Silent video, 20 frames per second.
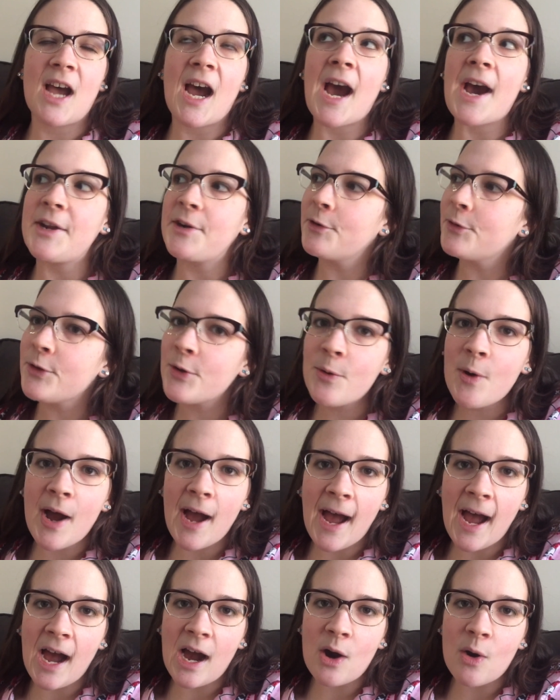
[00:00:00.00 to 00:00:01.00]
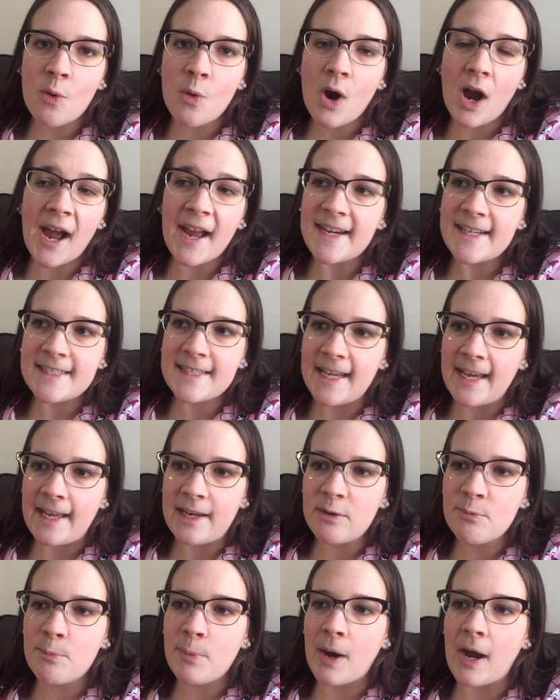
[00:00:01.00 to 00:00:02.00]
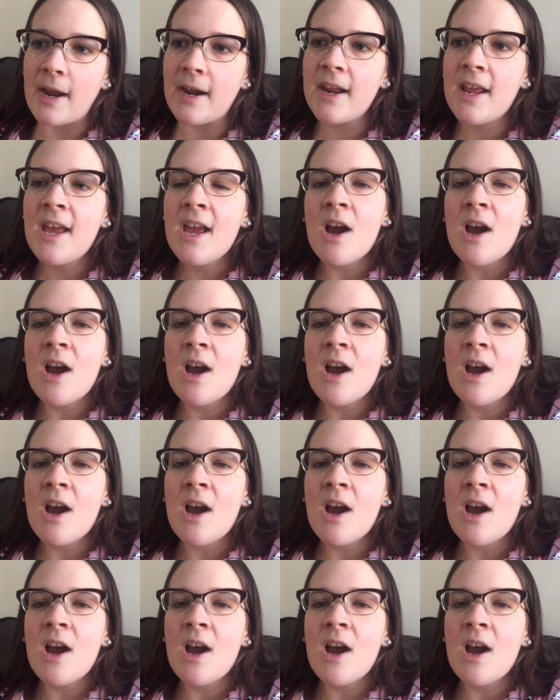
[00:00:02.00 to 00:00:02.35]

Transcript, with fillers: I don't know how I did, but